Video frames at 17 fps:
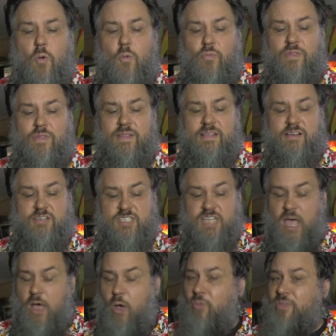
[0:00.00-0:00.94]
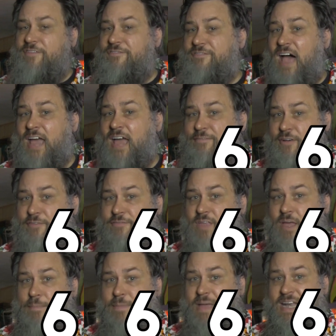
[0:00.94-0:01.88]
only 5 of
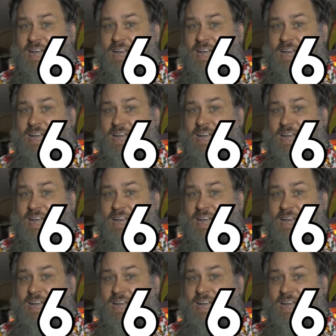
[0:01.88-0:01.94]
them,